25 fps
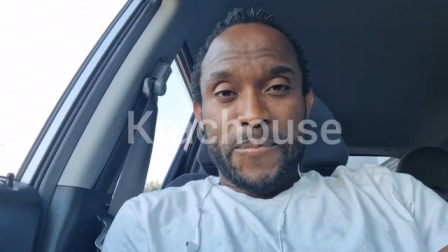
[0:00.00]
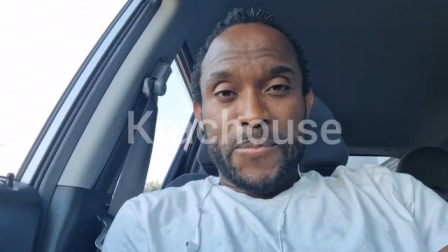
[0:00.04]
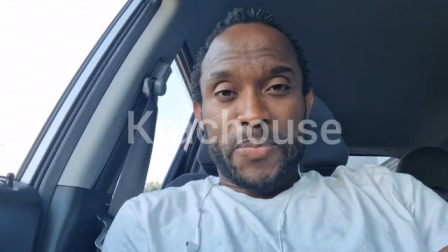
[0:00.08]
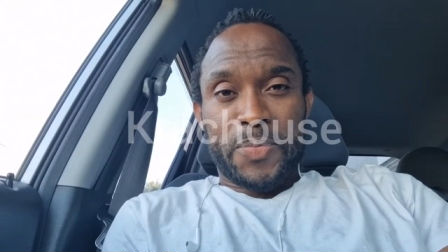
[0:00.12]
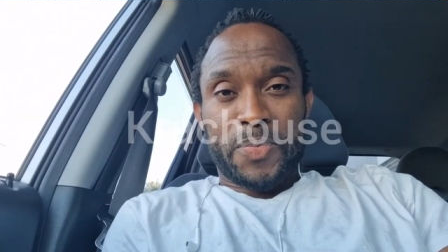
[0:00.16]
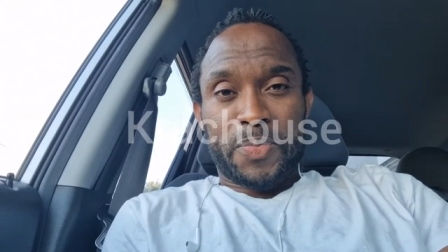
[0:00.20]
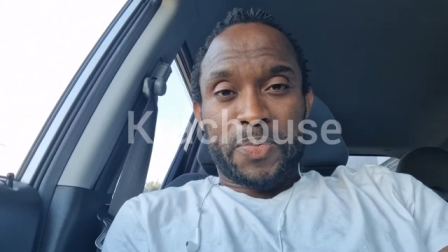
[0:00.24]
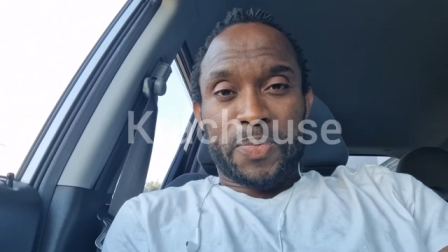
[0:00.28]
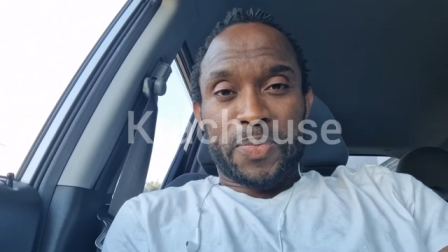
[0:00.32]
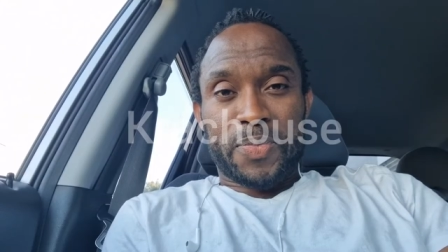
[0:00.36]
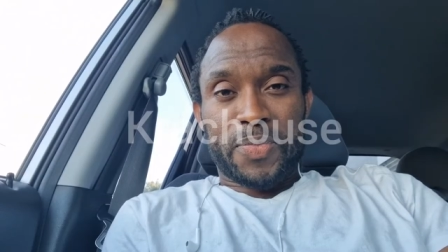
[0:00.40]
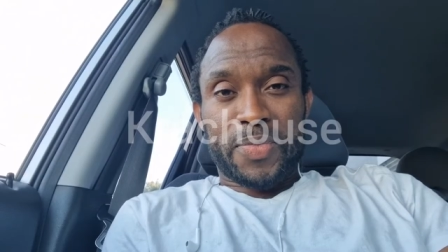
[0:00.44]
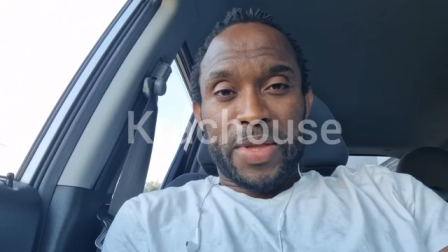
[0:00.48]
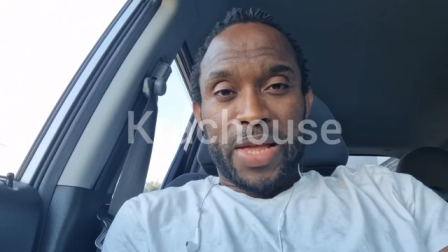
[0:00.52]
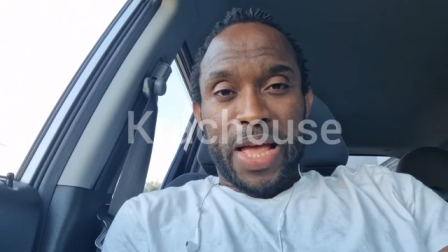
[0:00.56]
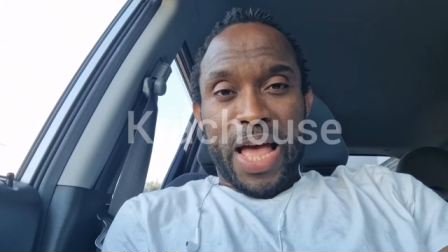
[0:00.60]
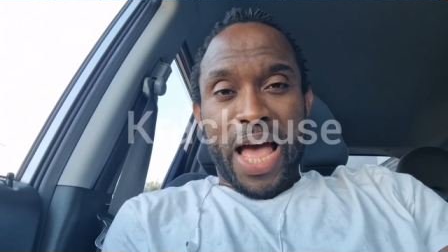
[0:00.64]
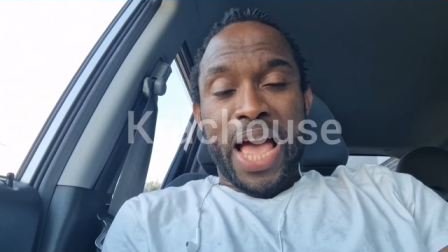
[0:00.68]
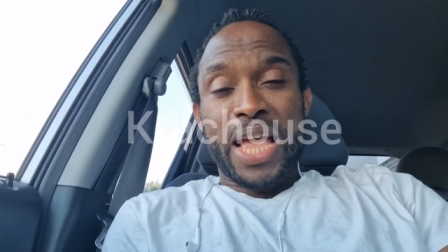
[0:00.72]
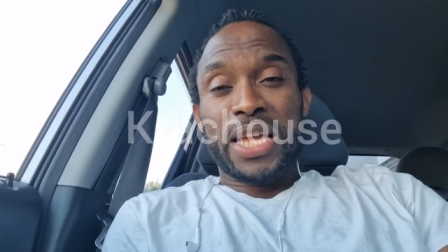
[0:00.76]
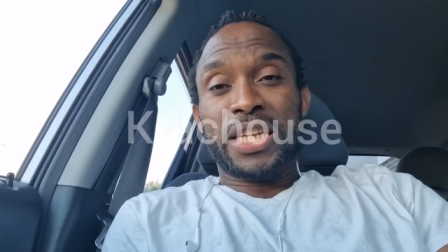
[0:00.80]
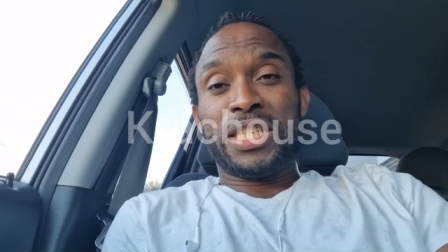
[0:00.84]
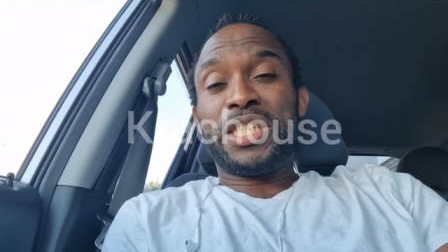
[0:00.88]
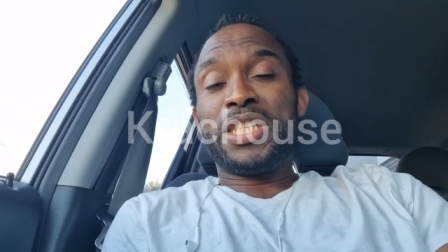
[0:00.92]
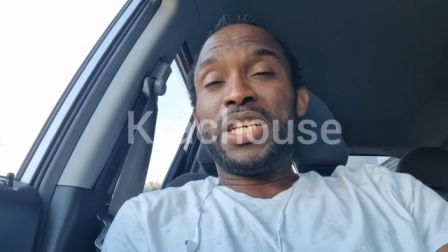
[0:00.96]
mm,
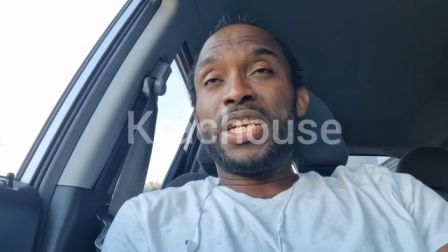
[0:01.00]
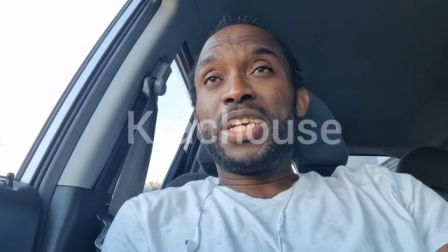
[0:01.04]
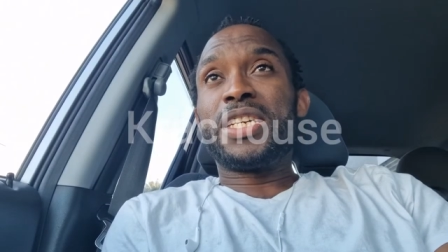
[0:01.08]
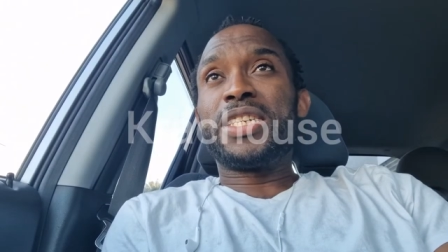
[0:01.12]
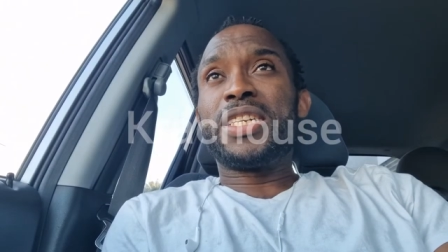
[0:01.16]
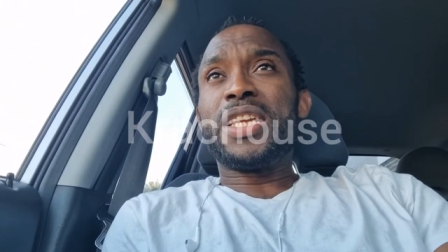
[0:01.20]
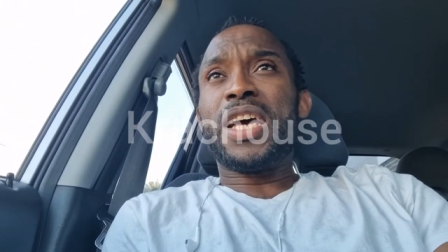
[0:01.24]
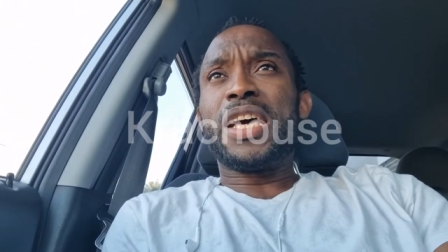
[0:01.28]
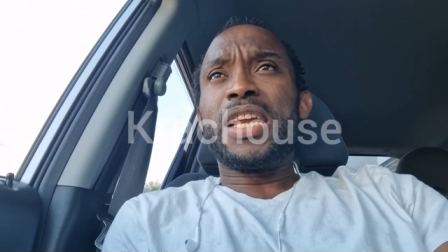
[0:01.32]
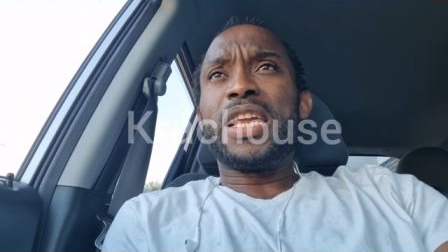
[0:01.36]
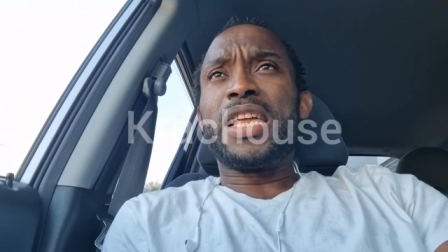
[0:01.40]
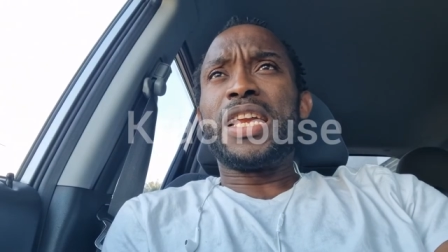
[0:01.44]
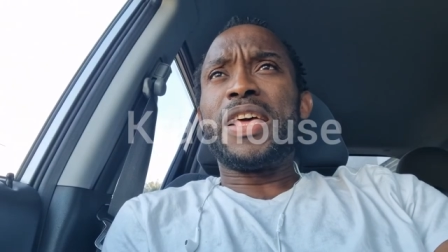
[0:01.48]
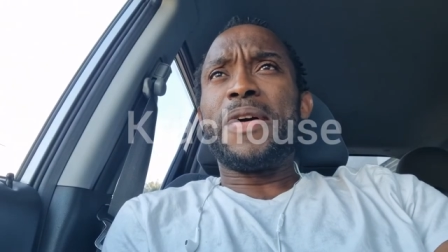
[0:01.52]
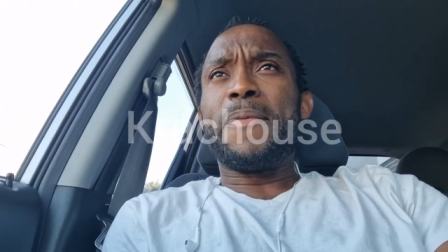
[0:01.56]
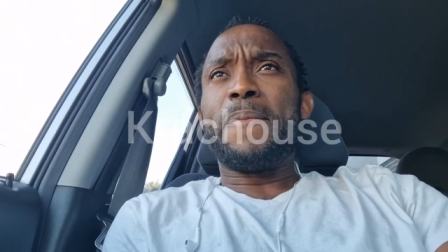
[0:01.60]
I checked out an